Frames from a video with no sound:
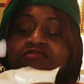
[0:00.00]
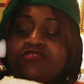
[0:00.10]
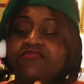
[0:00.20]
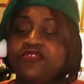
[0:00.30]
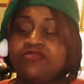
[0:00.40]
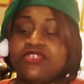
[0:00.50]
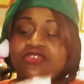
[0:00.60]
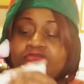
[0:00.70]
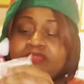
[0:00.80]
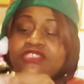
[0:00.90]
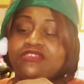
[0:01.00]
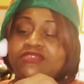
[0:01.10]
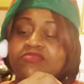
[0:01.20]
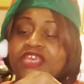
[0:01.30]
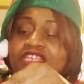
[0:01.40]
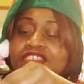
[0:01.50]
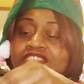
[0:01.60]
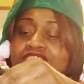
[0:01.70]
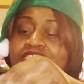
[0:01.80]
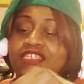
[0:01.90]
before we open up the package
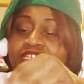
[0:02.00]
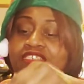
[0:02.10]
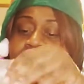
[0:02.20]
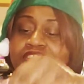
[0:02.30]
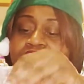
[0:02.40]
of cake.